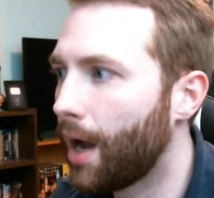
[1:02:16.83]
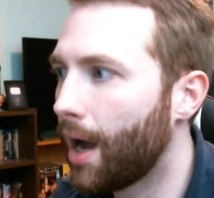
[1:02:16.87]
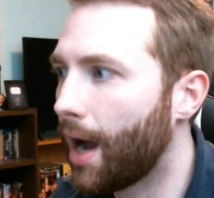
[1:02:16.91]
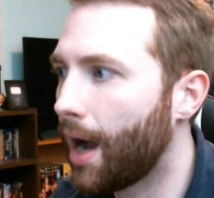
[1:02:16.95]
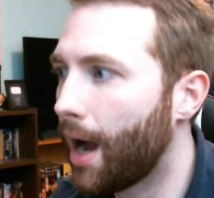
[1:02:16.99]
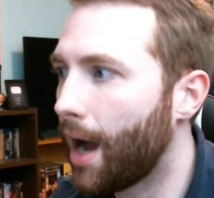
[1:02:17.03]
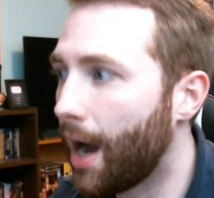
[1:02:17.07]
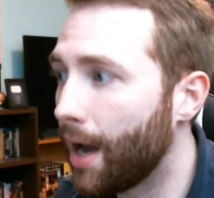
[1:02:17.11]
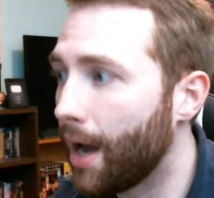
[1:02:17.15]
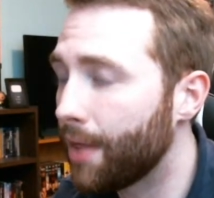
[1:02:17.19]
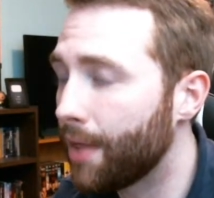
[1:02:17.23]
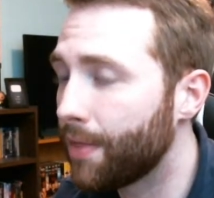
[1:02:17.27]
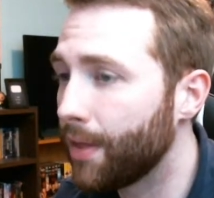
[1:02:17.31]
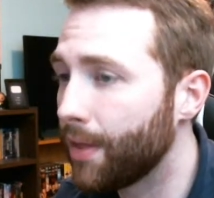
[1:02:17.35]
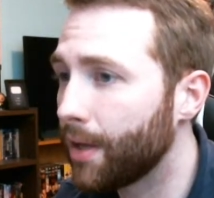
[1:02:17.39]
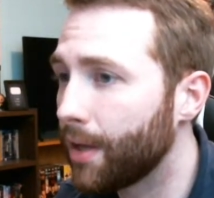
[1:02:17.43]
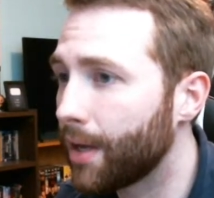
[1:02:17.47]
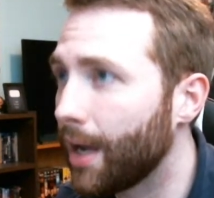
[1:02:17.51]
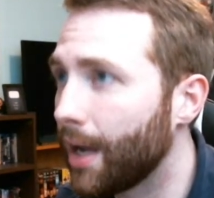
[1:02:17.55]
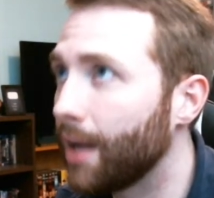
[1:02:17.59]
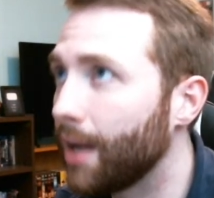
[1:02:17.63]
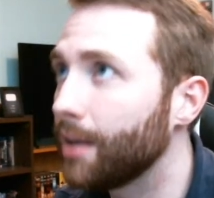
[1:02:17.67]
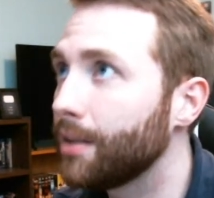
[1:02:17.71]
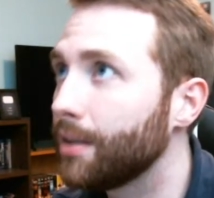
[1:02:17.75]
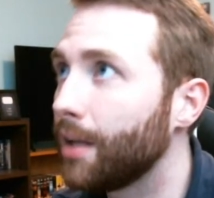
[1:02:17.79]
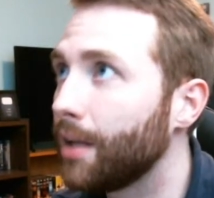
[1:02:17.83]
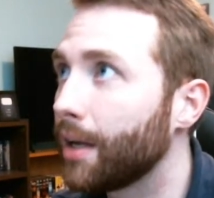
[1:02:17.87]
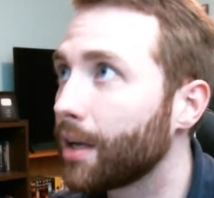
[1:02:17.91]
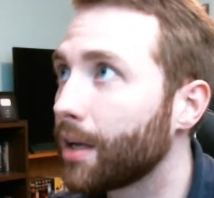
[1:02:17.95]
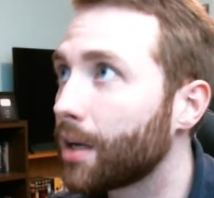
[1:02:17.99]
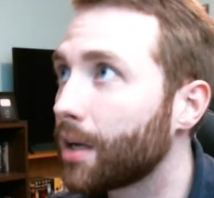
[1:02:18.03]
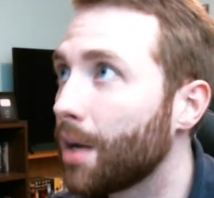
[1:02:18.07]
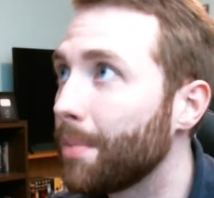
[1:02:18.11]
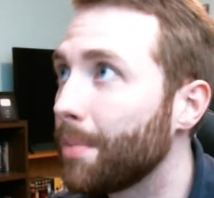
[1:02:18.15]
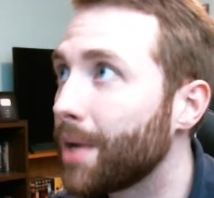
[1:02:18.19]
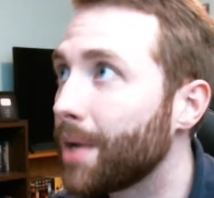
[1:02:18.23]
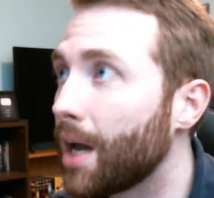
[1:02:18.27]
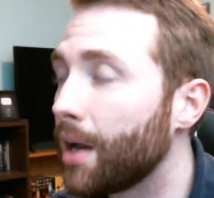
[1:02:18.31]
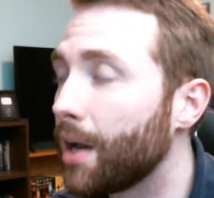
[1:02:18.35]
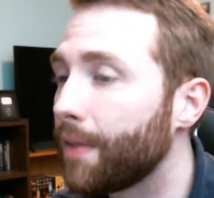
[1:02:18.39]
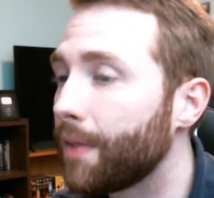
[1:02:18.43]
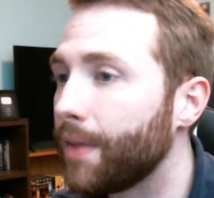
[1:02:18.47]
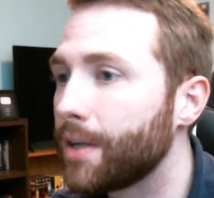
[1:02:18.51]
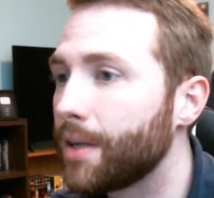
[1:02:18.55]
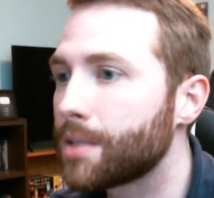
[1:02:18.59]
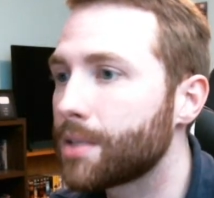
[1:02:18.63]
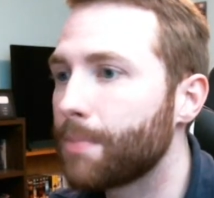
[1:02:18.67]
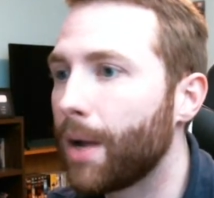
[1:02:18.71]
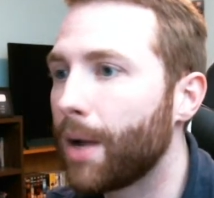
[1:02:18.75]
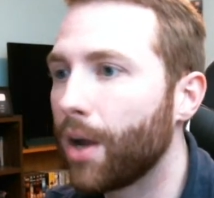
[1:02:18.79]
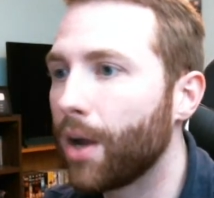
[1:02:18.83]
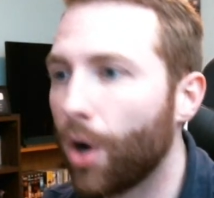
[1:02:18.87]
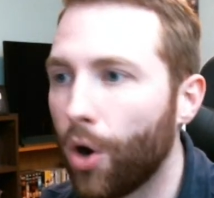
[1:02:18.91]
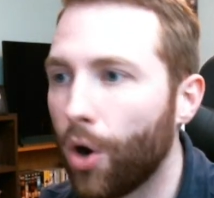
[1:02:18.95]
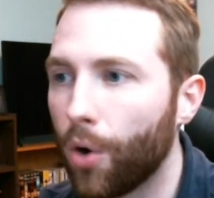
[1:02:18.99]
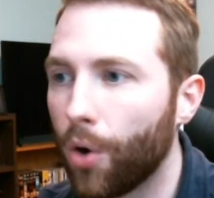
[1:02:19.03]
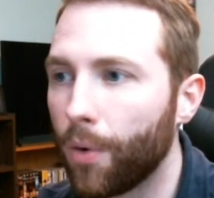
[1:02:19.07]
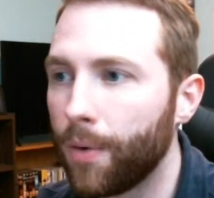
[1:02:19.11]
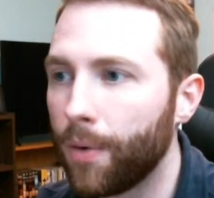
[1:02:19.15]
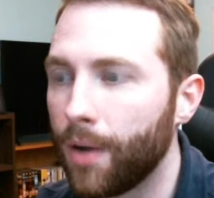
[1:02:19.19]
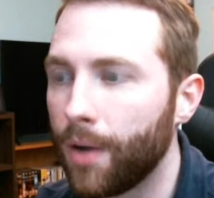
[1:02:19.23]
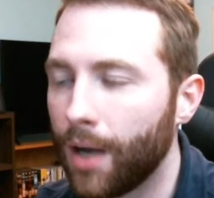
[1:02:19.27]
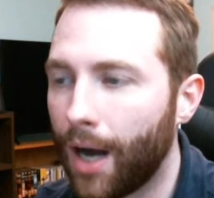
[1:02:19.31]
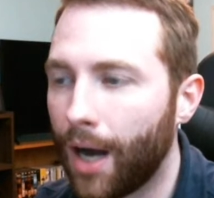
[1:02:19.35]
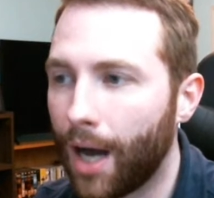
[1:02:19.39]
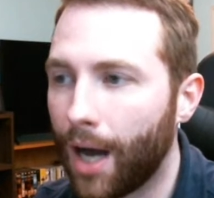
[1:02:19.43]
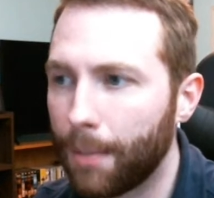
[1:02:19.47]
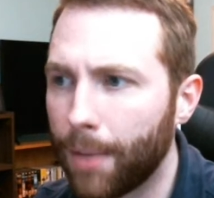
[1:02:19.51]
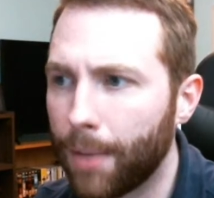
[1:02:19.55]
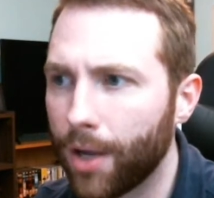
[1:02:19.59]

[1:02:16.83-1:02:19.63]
I think, and like coming out of things on